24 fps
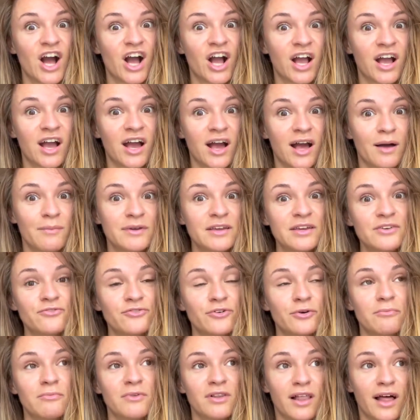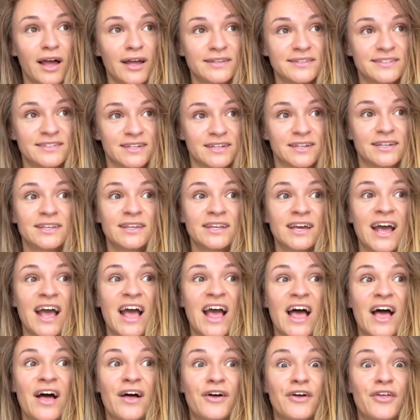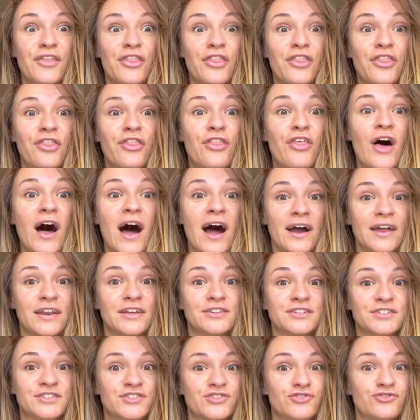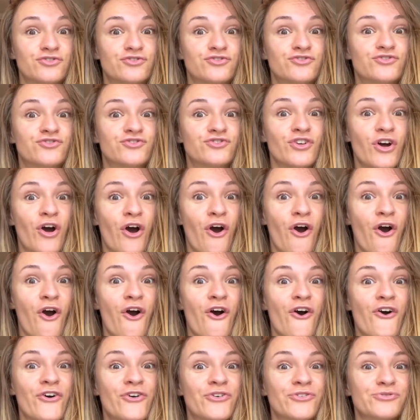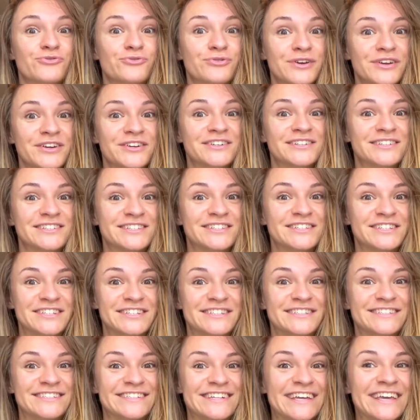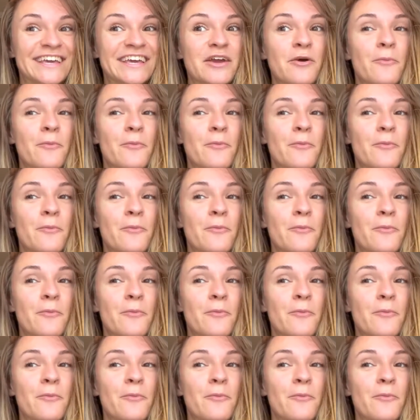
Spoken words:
Coming from London, that is so weird to see,